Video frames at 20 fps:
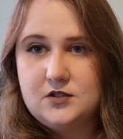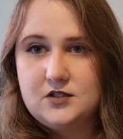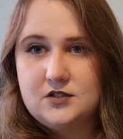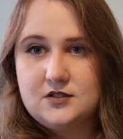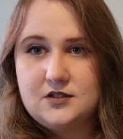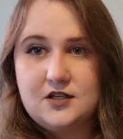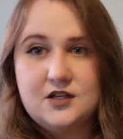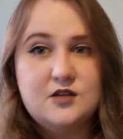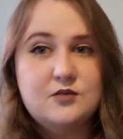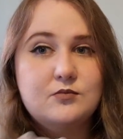
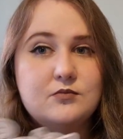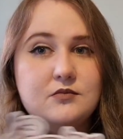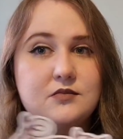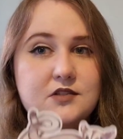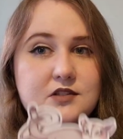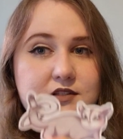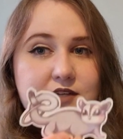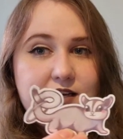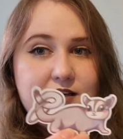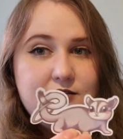just him
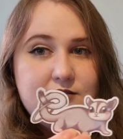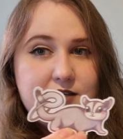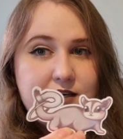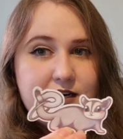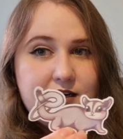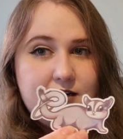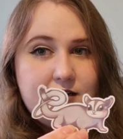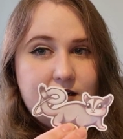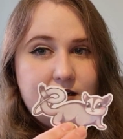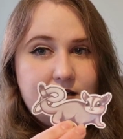tail
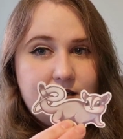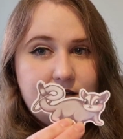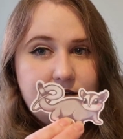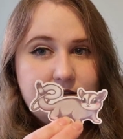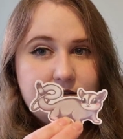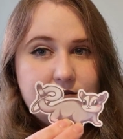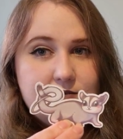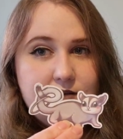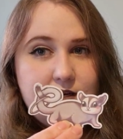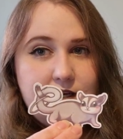carrying
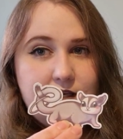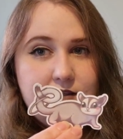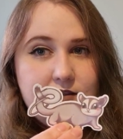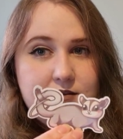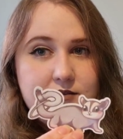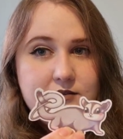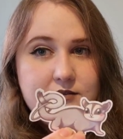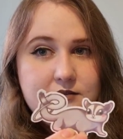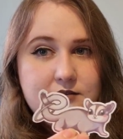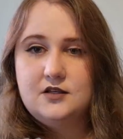his ring.
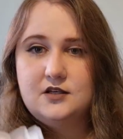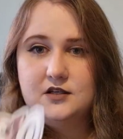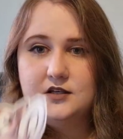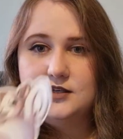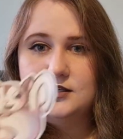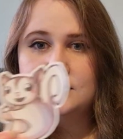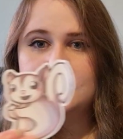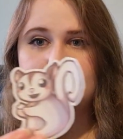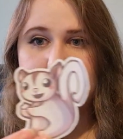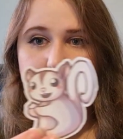
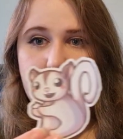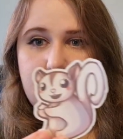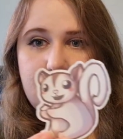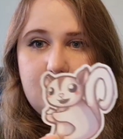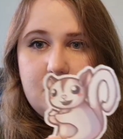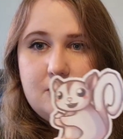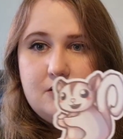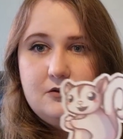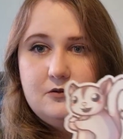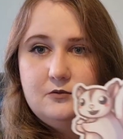
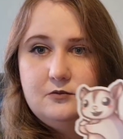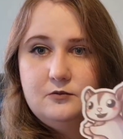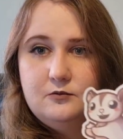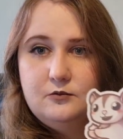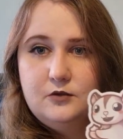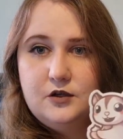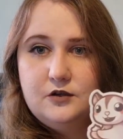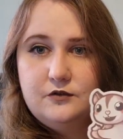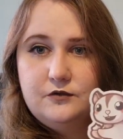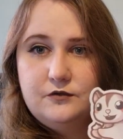Gizmo
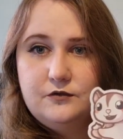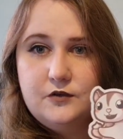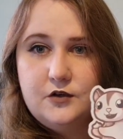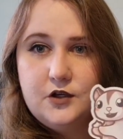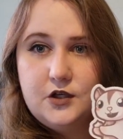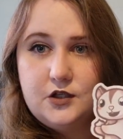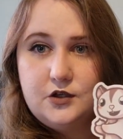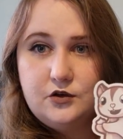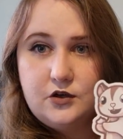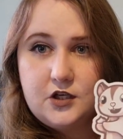with
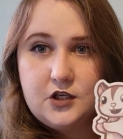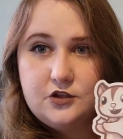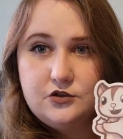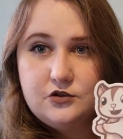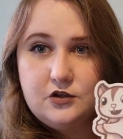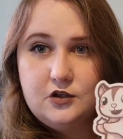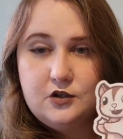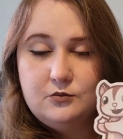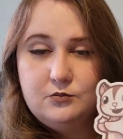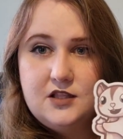a yogi
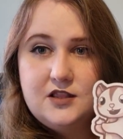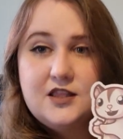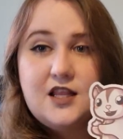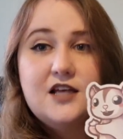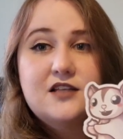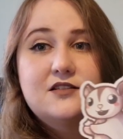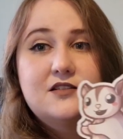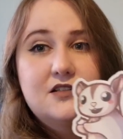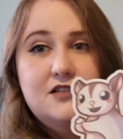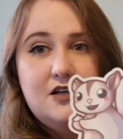chop.
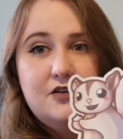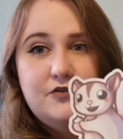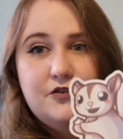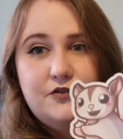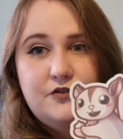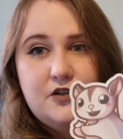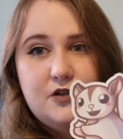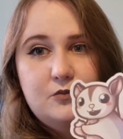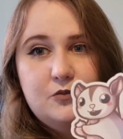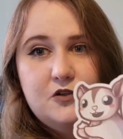That's another
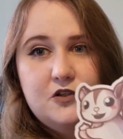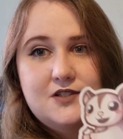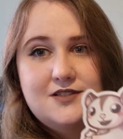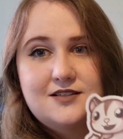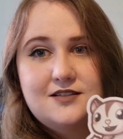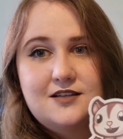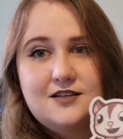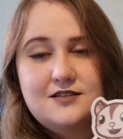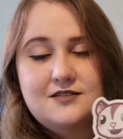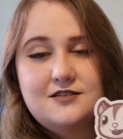thing
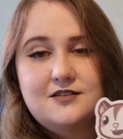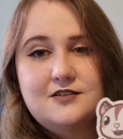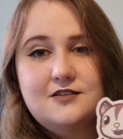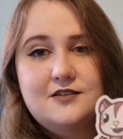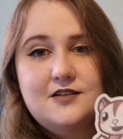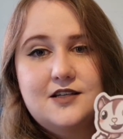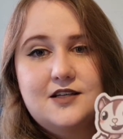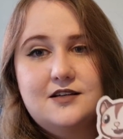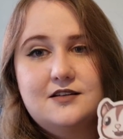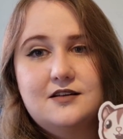Maurice likes to do.
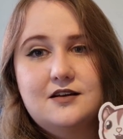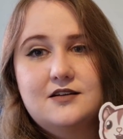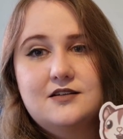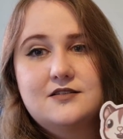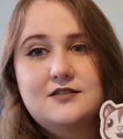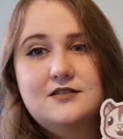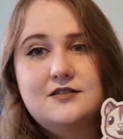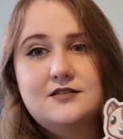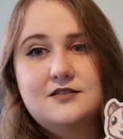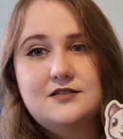He
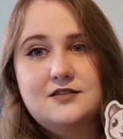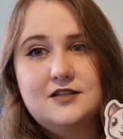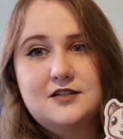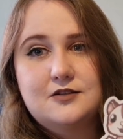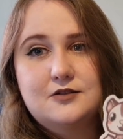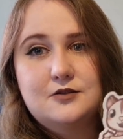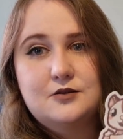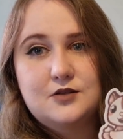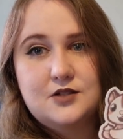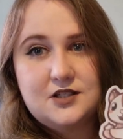likes to
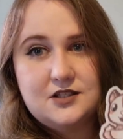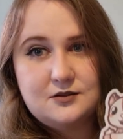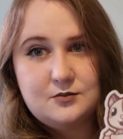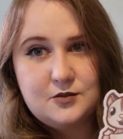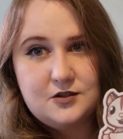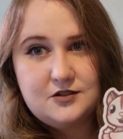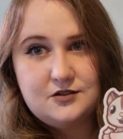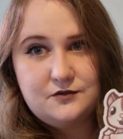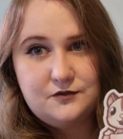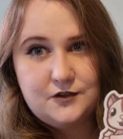steal
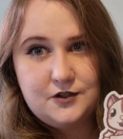Gizmo's